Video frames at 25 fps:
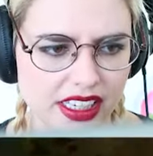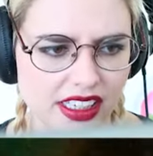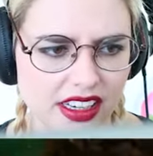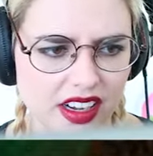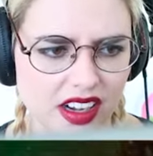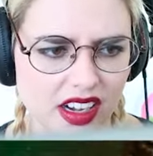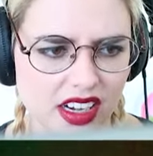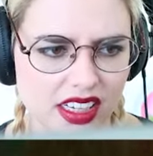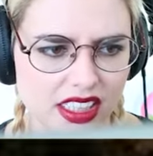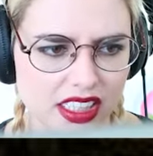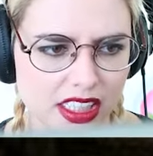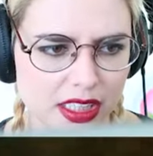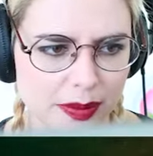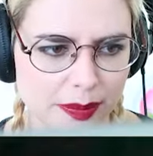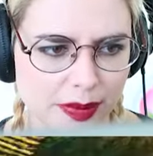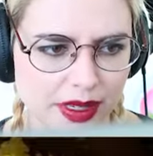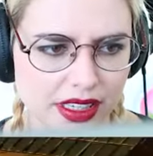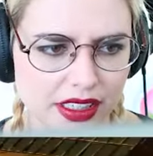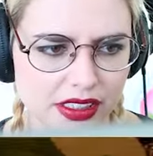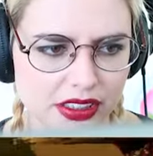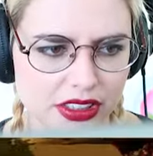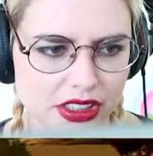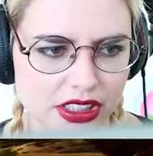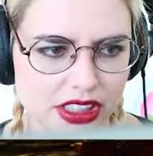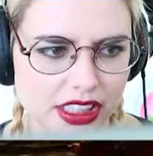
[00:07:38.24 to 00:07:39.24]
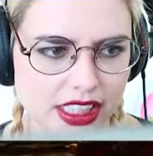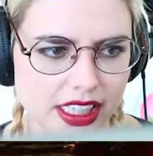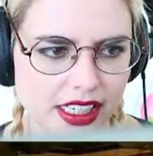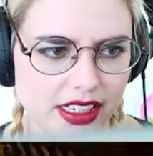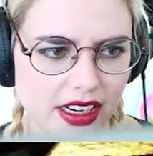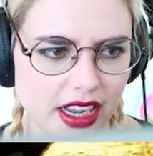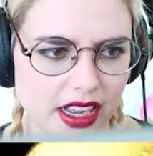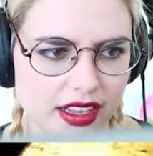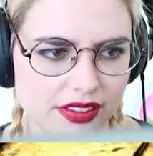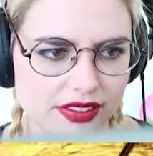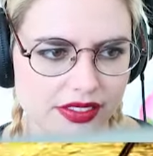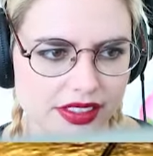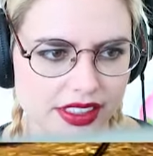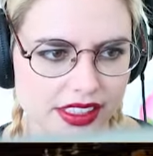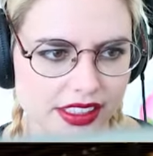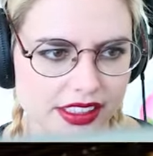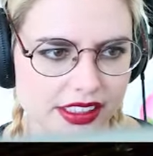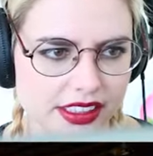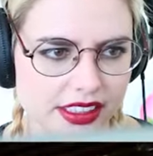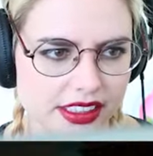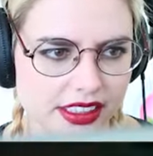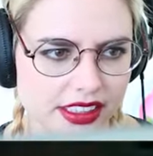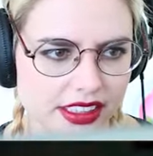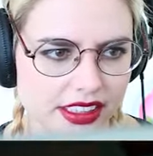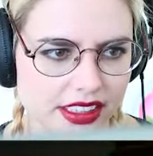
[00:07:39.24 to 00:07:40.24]
god, I need a parachute to get off here.
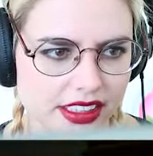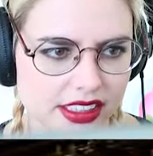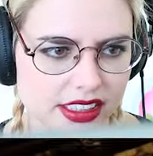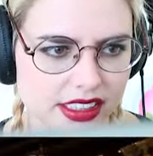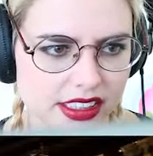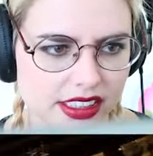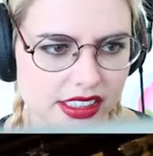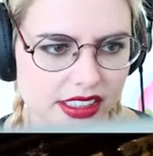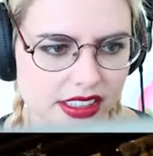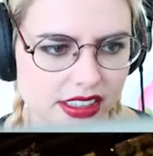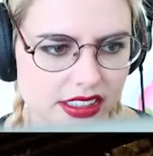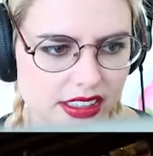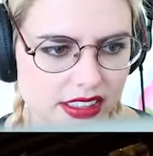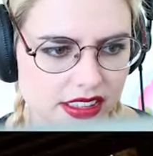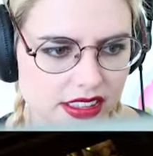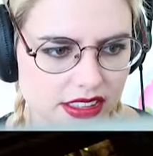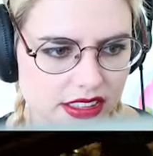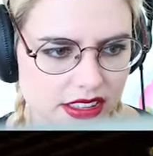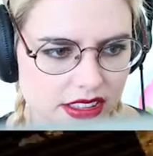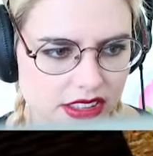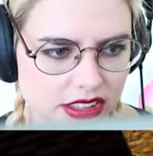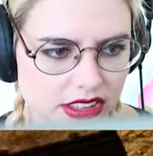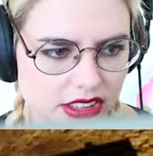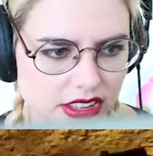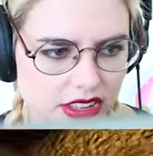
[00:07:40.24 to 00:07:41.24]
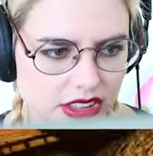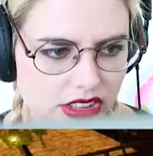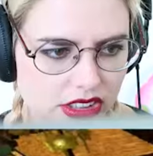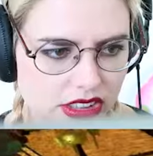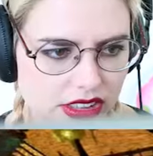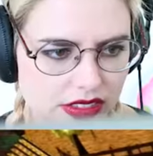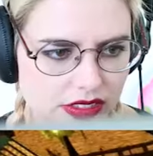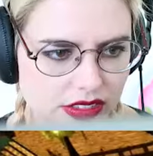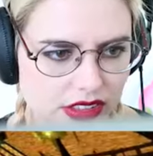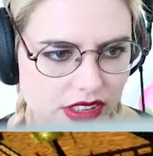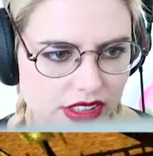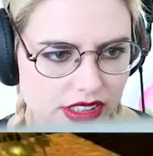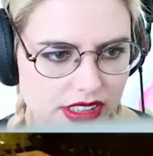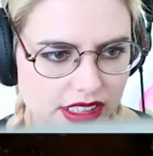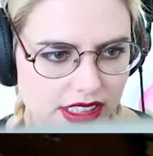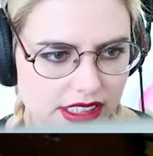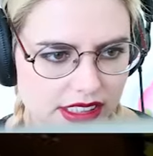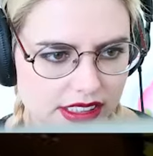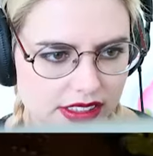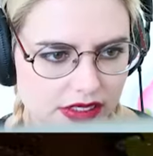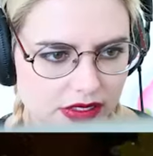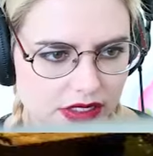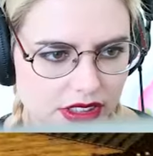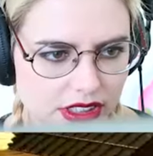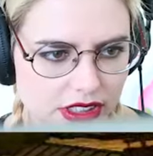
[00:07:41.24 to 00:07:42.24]
Should have gone that
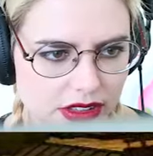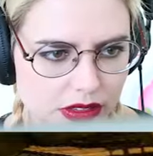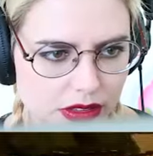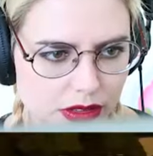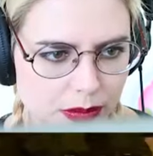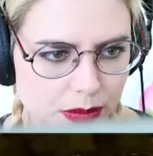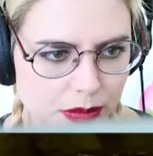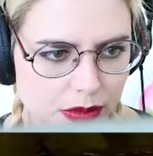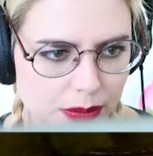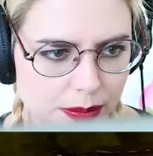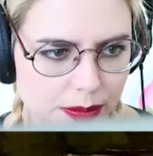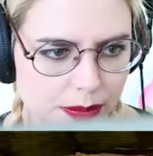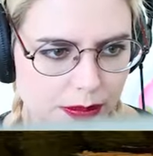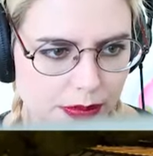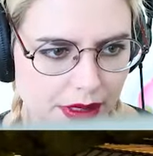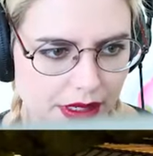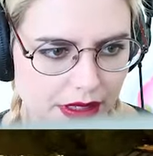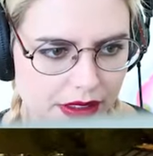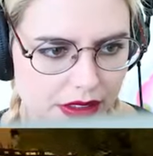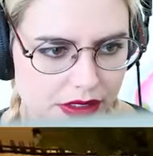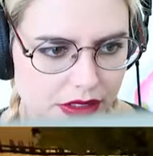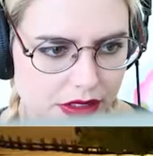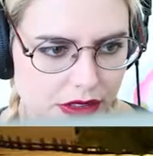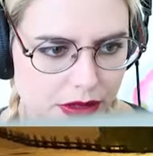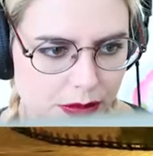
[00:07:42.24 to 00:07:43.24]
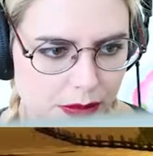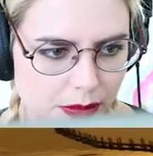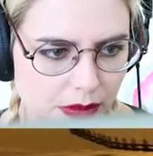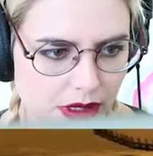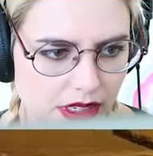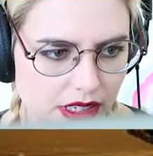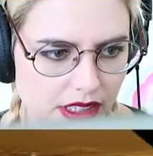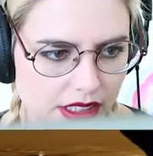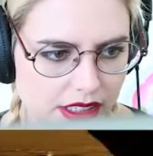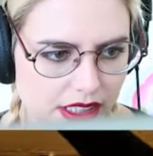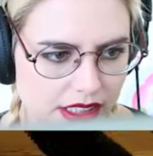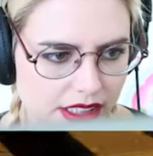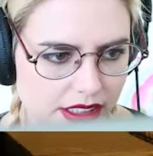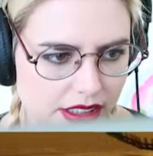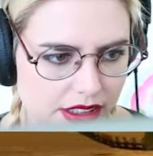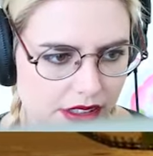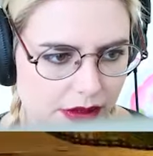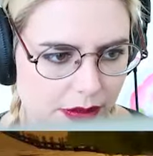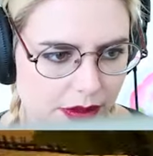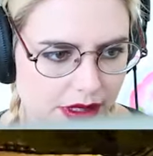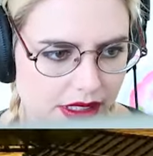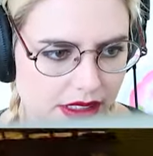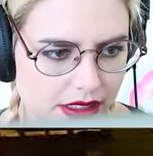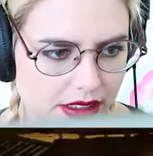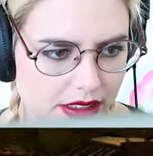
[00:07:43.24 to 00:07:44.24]
usable parachute mod. I
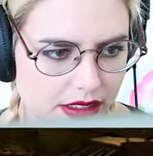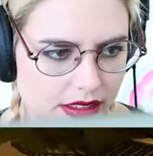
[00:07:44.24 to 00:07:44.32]
knew it.